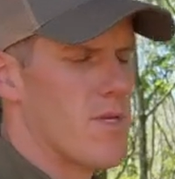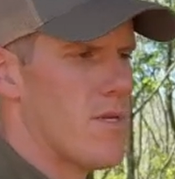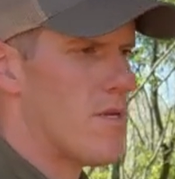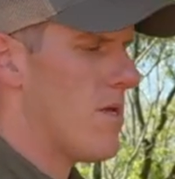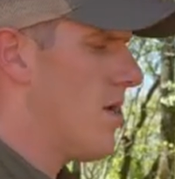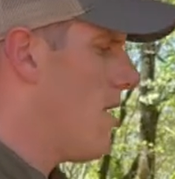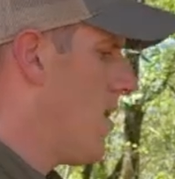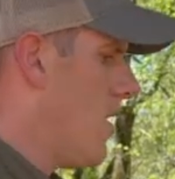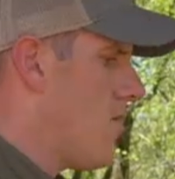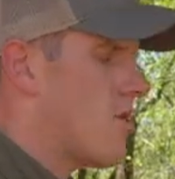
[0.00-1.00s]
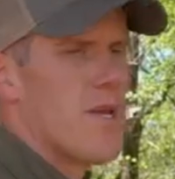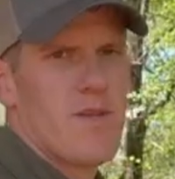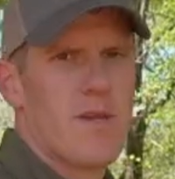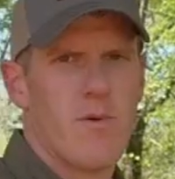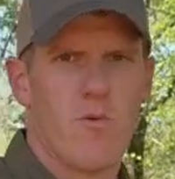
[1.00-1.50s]
to see it. Just kind of
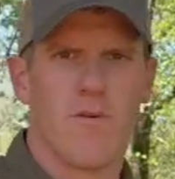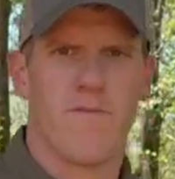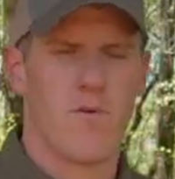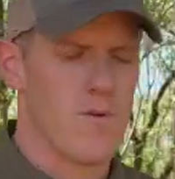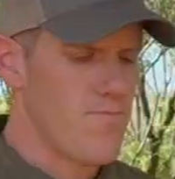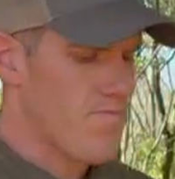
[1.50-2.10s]
take my word for it.